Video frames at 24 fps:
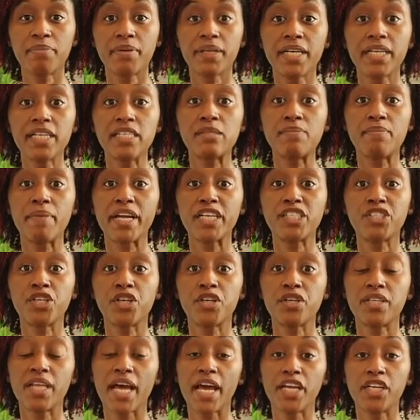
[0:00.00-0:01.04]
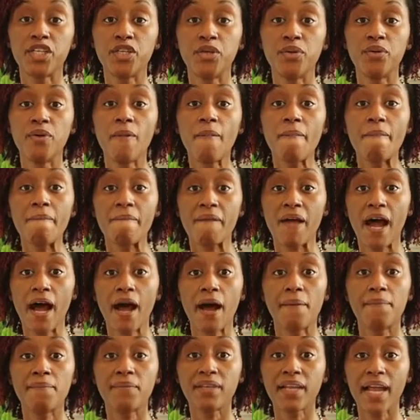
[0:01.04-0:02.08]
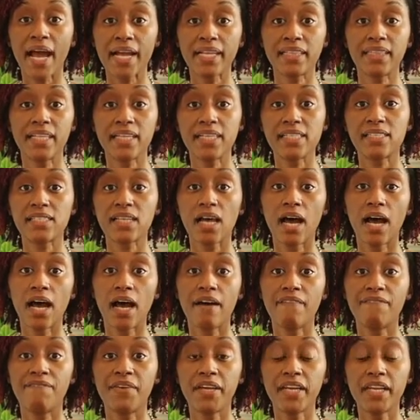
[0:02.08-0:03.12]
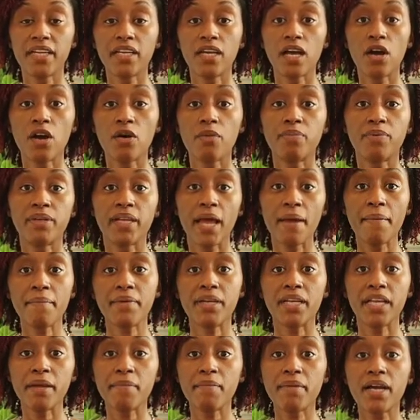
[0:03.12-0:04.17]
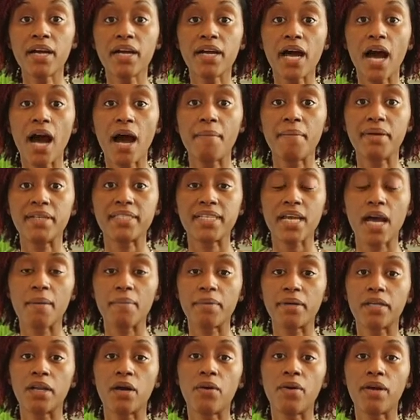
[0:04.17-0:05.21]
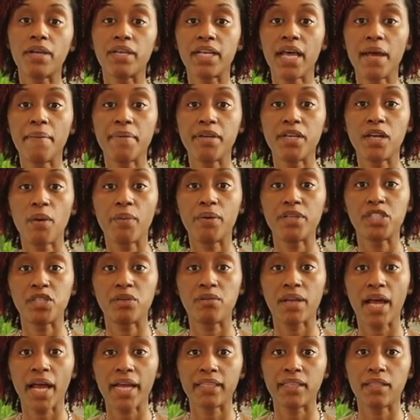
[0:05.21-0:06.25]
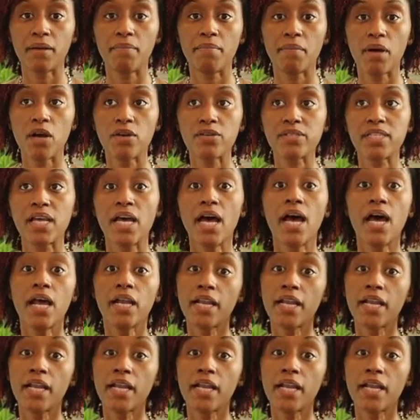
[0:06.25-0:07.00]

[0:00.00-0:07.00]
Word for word: Please make sure that you um, like this uh, video. Let me, leave me a comment down below and let me know what you like the most.